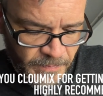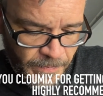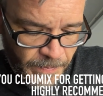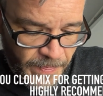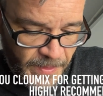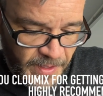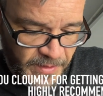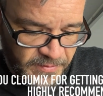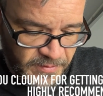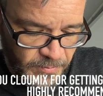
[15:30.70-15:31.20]

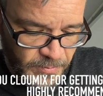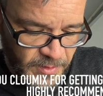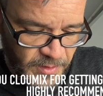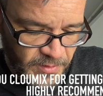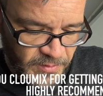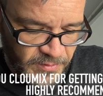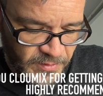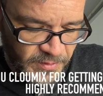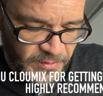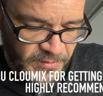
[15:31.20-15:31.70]
That to me
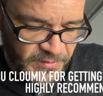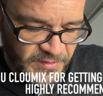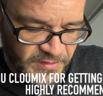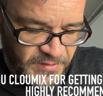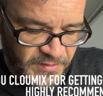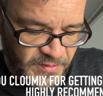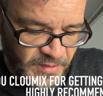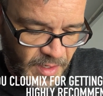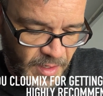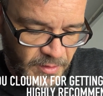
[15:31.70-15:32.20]
is a
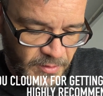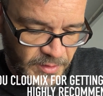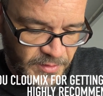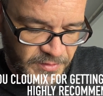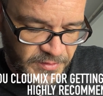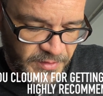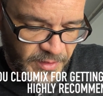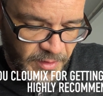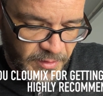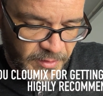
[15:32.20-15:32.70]

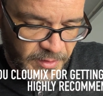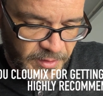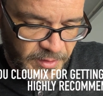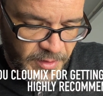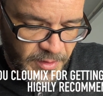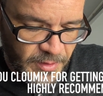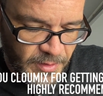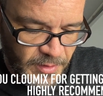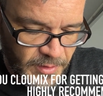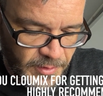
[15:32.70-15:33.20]
solid
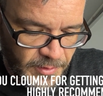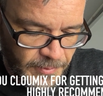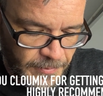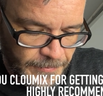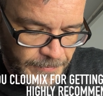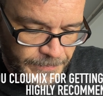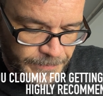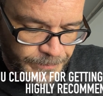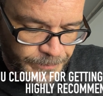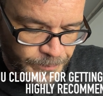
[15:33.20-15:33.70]

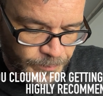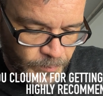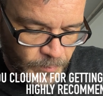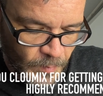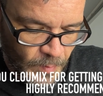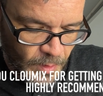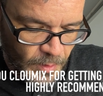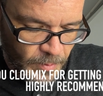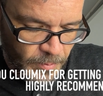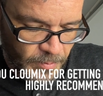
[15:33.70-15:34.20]

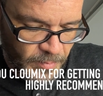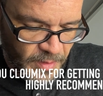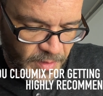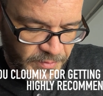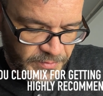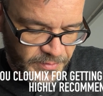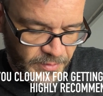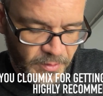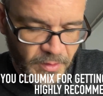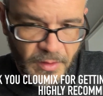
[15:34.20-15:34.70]

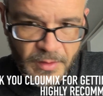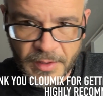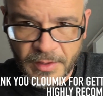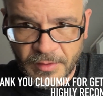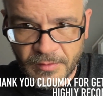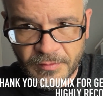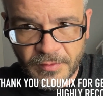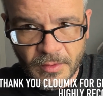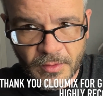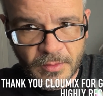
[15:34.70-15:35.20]
mouth to lung
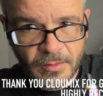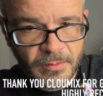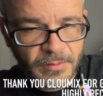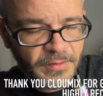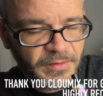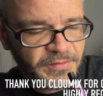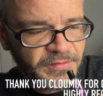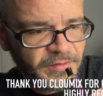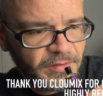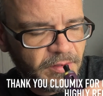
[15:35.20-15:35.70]
airflow.
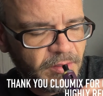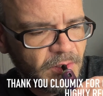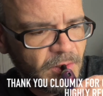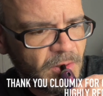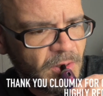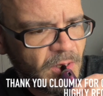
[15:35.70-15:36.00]
Let's see.